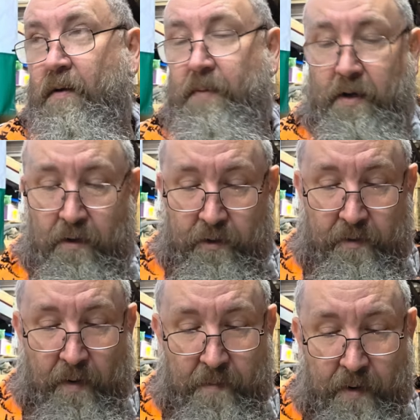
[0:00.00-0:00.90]

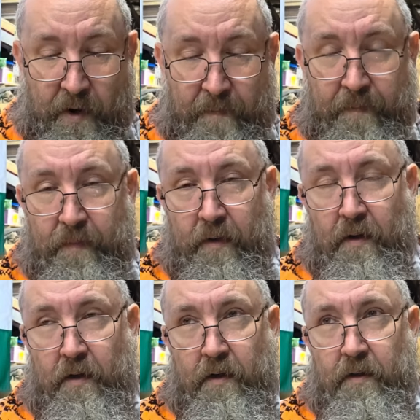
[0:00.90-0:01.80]
because remember,
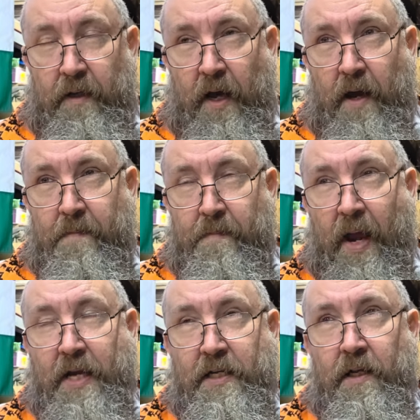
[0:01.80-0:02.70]
the
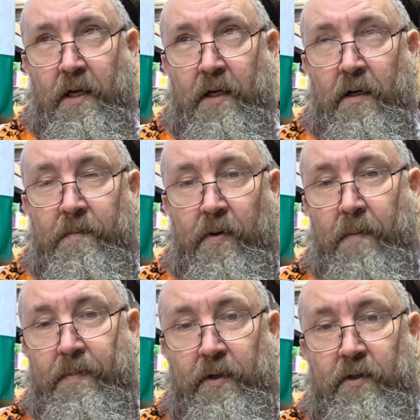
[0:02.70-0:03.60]
main
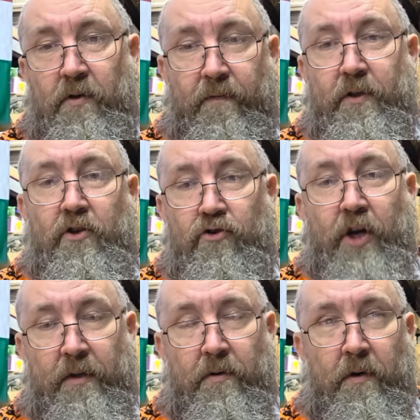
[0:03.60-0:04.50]
purpose of this
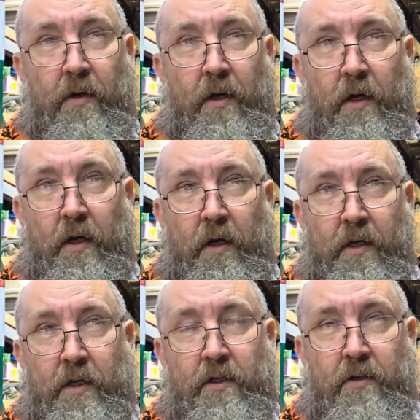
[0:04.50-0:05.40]
channel
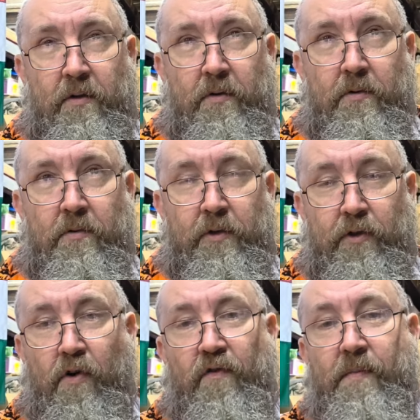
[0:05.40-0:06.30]
is to
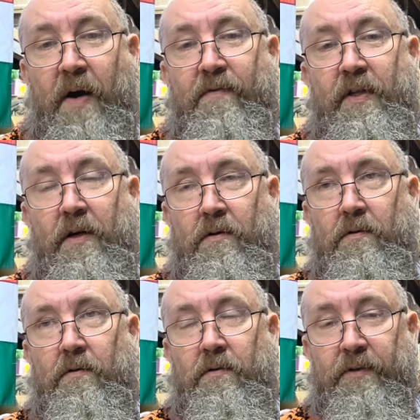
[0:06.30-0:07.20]
serve my
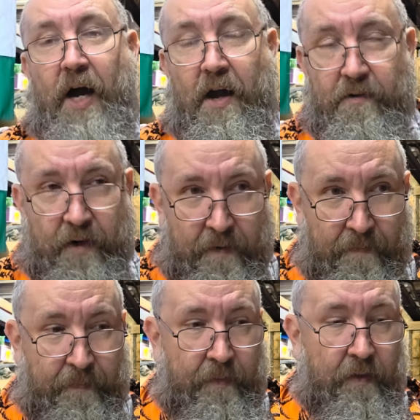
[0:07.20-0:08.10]
video diary.
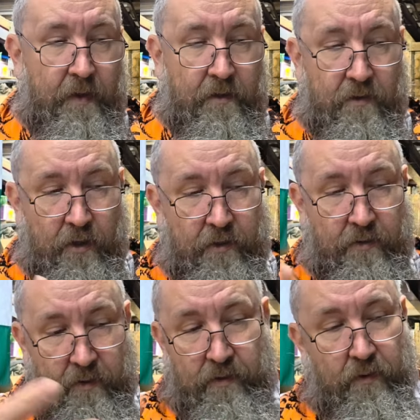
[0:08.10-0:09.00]
It's
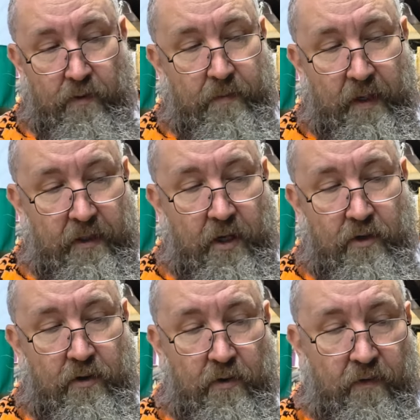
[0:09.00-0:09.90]
just as a
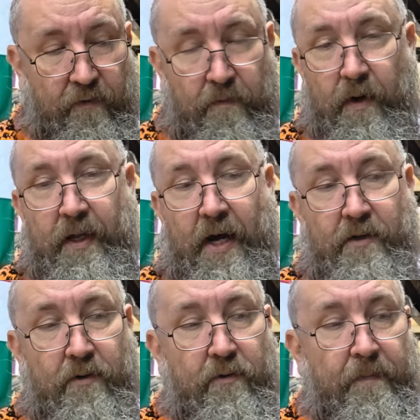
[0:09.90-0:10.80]
documentation of what
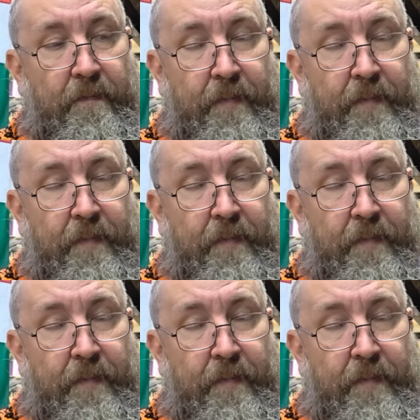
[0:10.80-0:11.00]
I do.